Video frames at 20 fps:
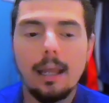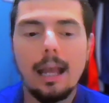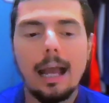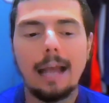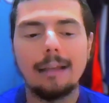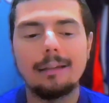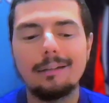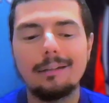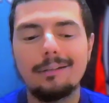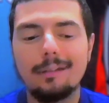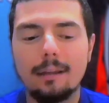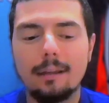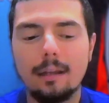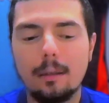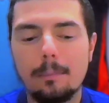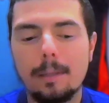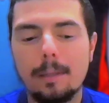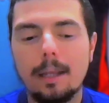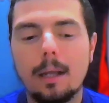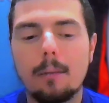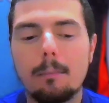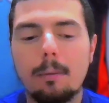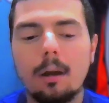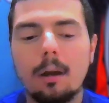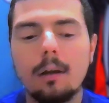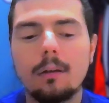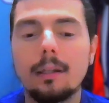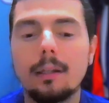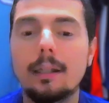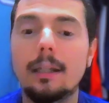I think she's gonna pick
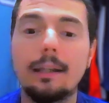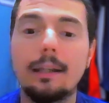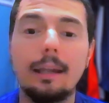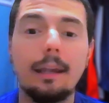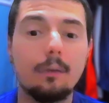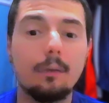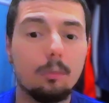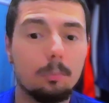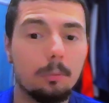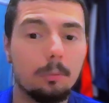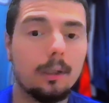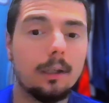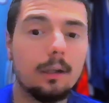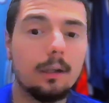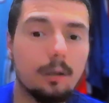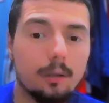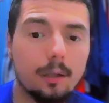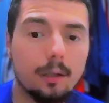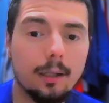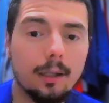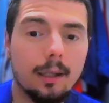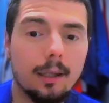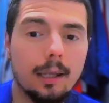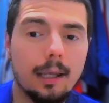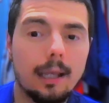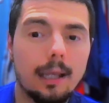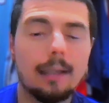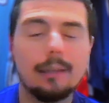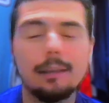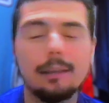apart Lani Daniels pretty early,
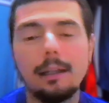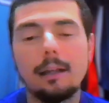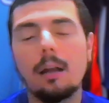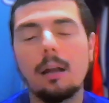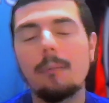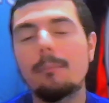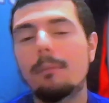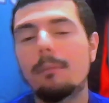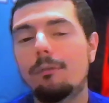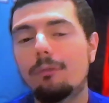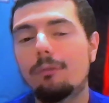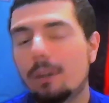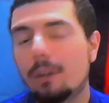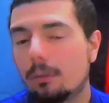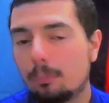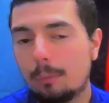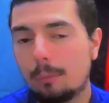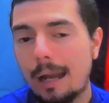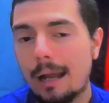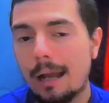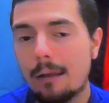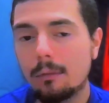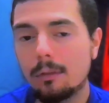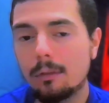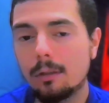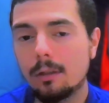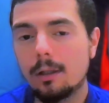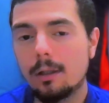and I think come the fifth round,